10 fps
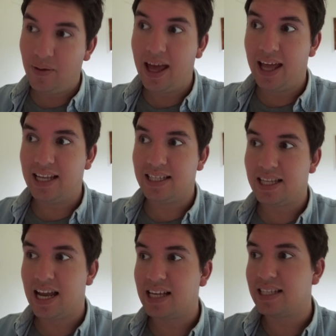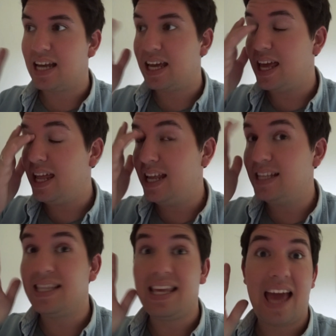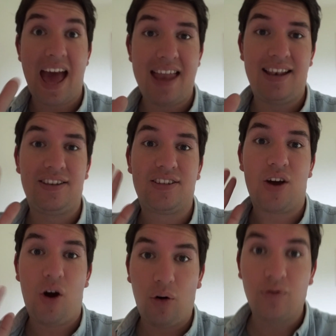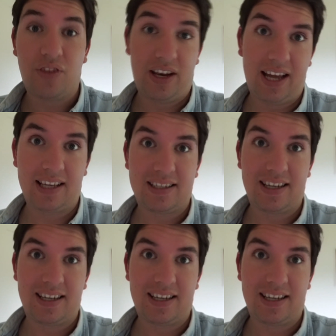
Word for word: it is the next day. It is the end of the next